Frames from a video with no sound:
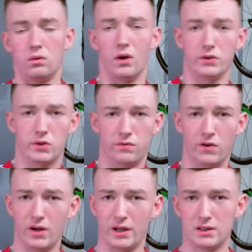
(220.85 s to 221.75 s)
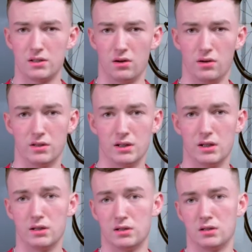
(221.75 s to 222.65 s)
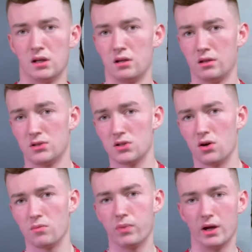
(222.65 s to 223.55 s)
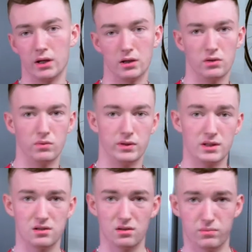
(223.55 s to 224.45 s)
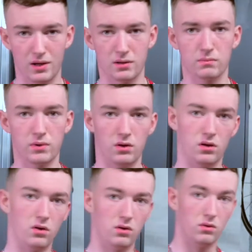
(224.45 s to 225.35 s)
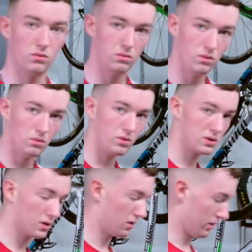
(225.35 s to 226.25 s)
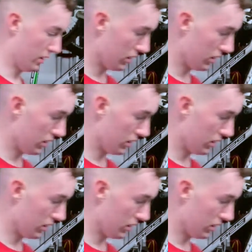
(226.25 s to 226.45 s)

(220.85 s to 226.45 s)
Right, so third exercise is the side plank, which is like the plank but on one side.